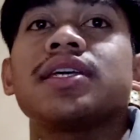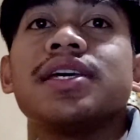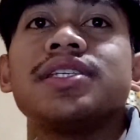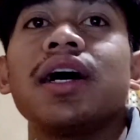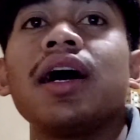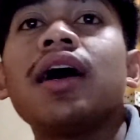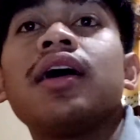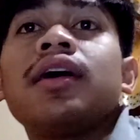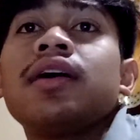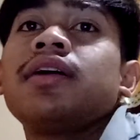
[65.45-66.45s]
is a
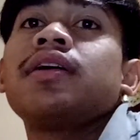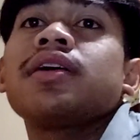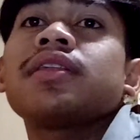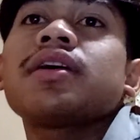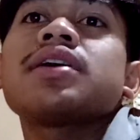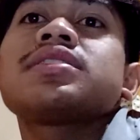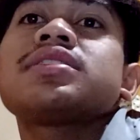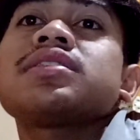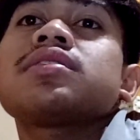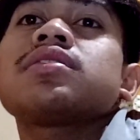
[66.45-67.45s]
test